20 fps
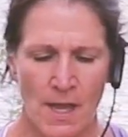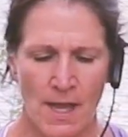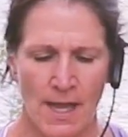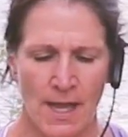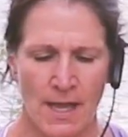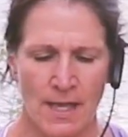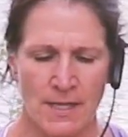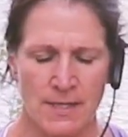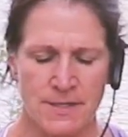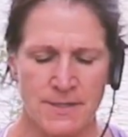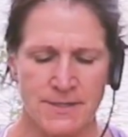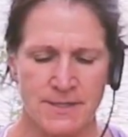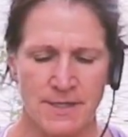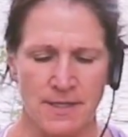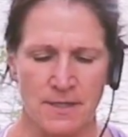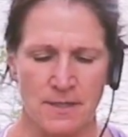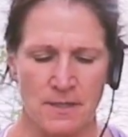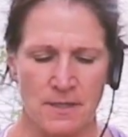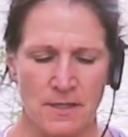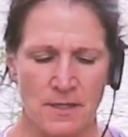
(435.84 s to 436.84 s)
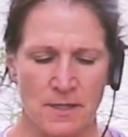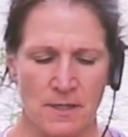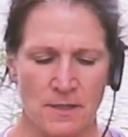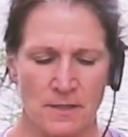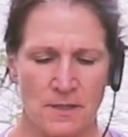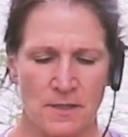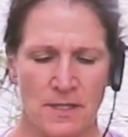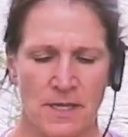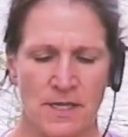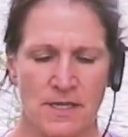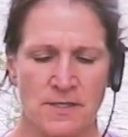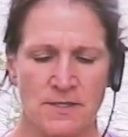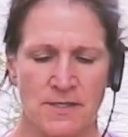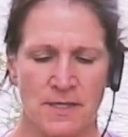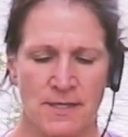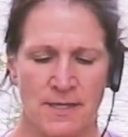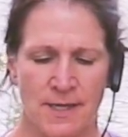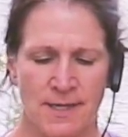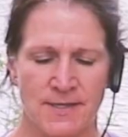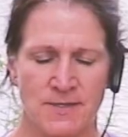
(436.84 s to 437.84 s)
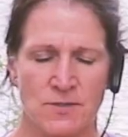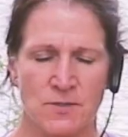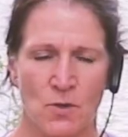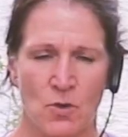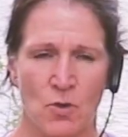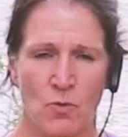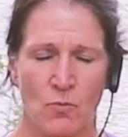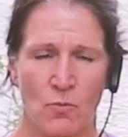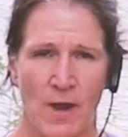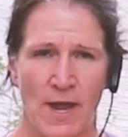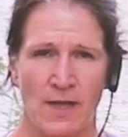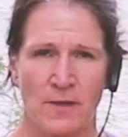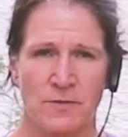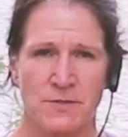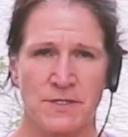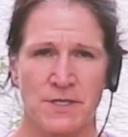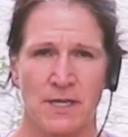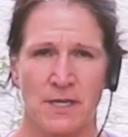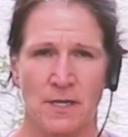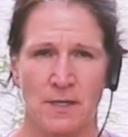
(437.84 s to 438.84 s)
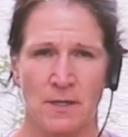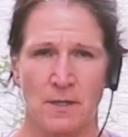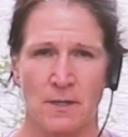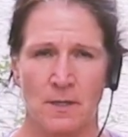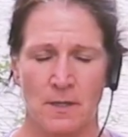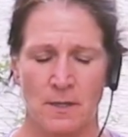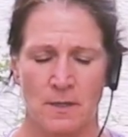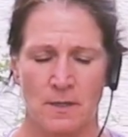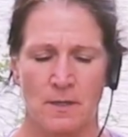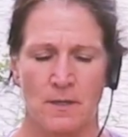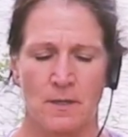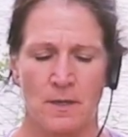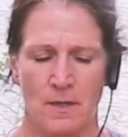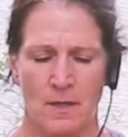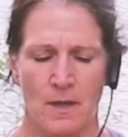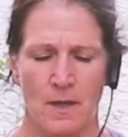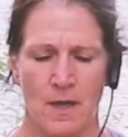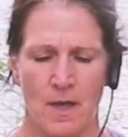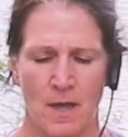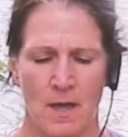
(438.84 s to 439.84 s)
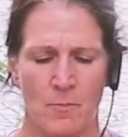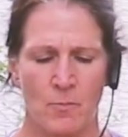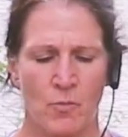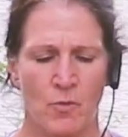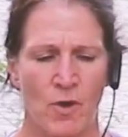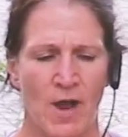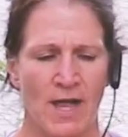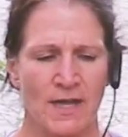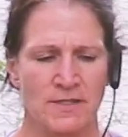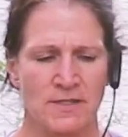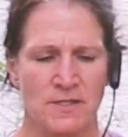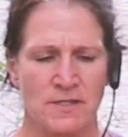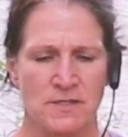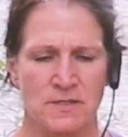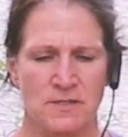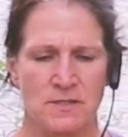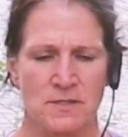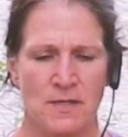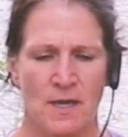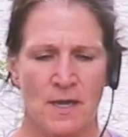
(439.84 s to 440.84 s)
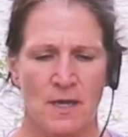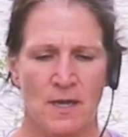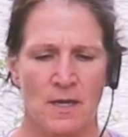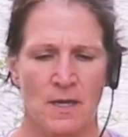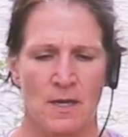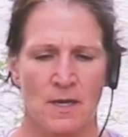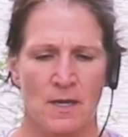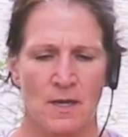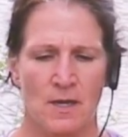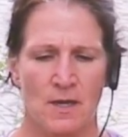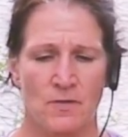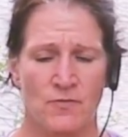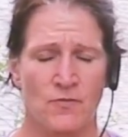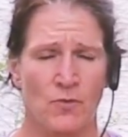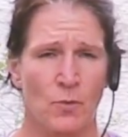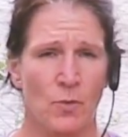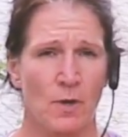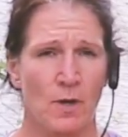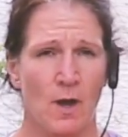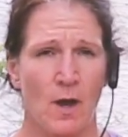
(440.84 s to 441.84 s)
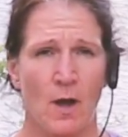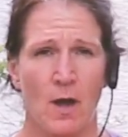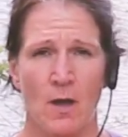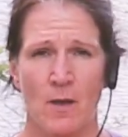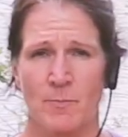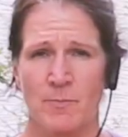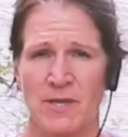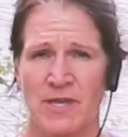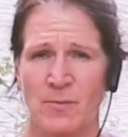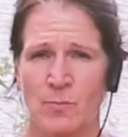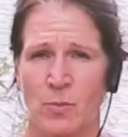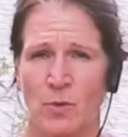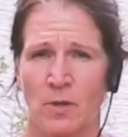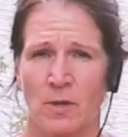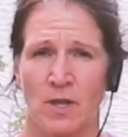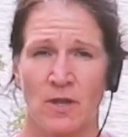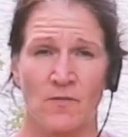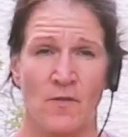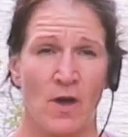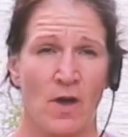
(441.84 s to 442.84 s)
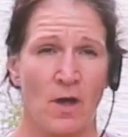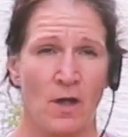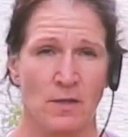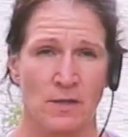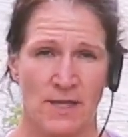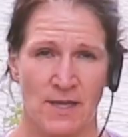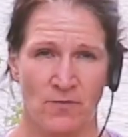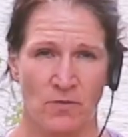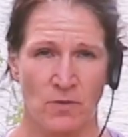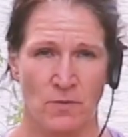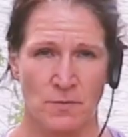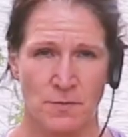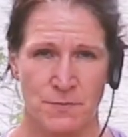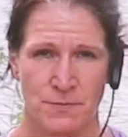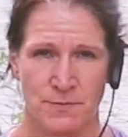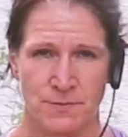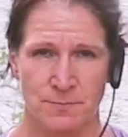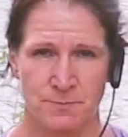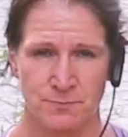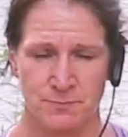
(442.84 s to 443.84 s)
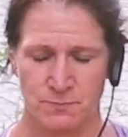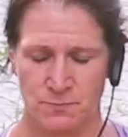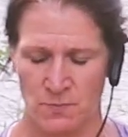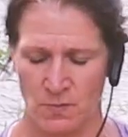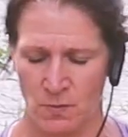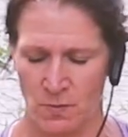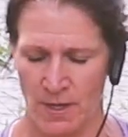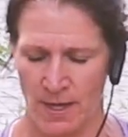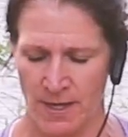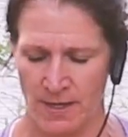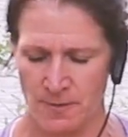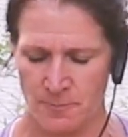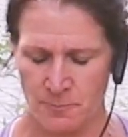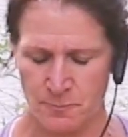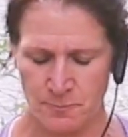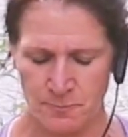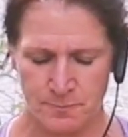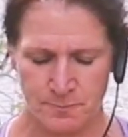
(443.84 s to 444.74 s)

And it is a nice grounding practice for people of all levels, okay?